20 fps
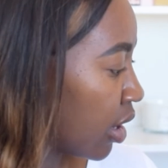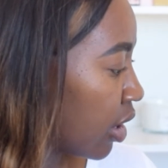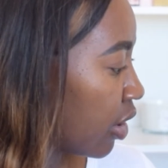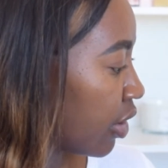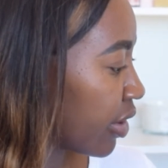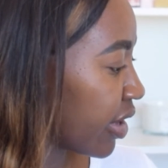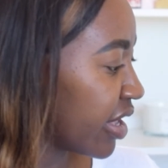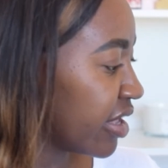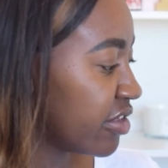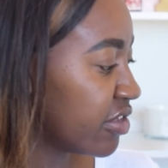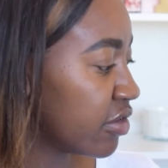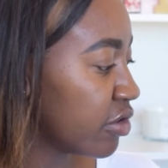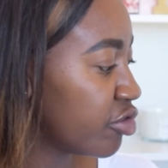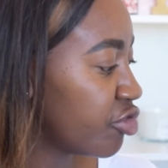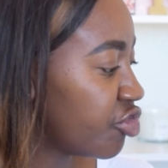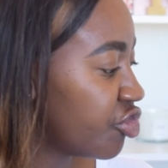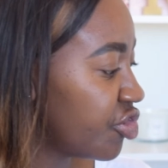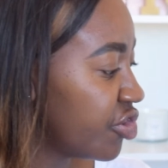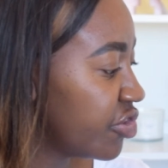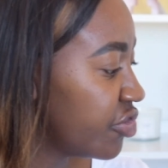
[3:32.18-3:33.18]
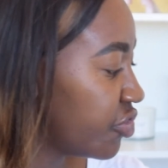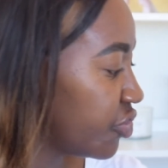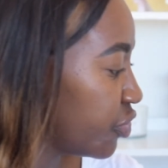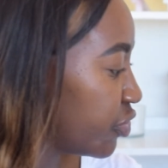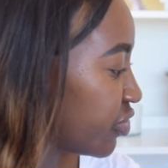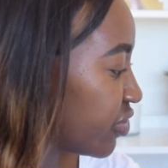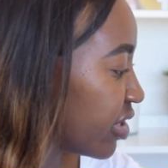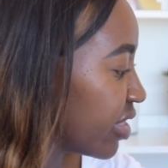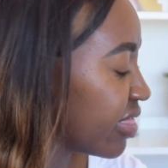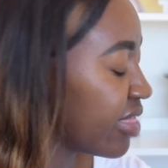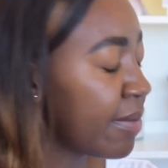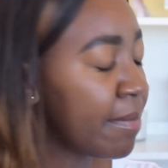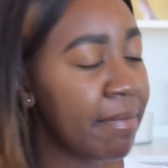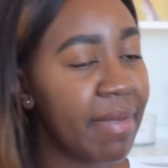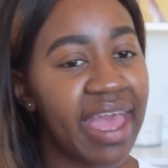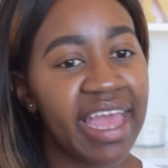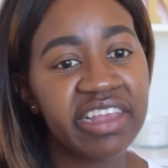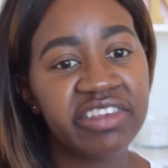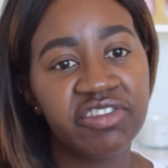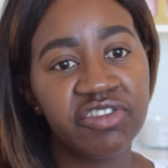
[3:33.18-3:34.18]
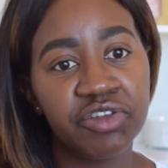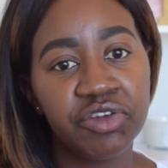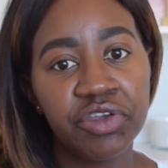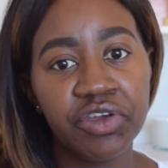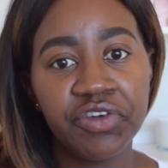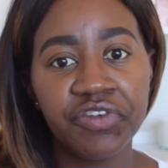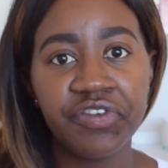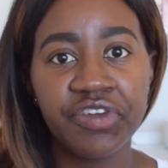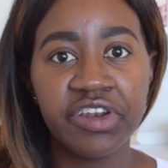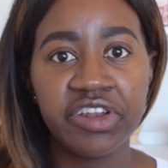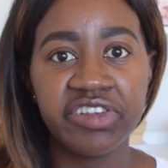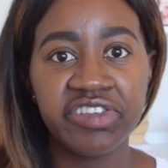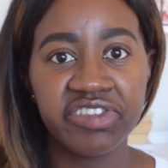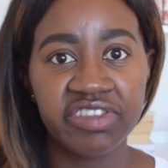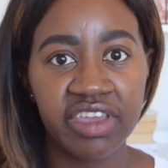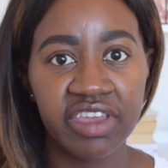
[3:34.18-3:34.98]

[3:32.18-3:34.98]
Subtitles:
Okay, so she's using the MAC Studio Skin